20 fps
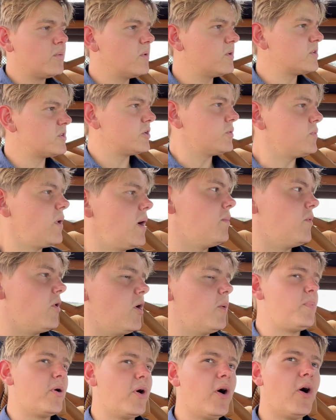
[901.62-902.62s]
We'll do one more
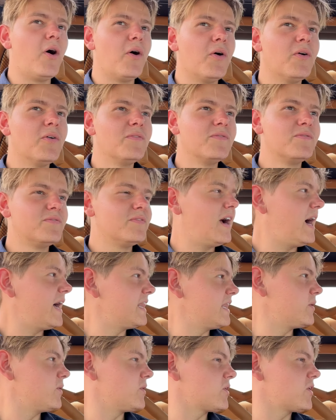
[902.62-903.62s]
pull and
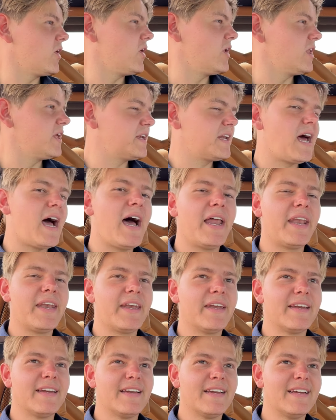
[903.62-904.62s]
then we'll call it
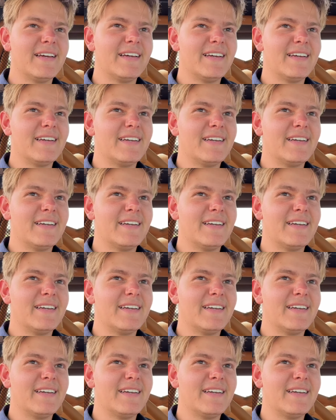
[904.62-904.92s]
done.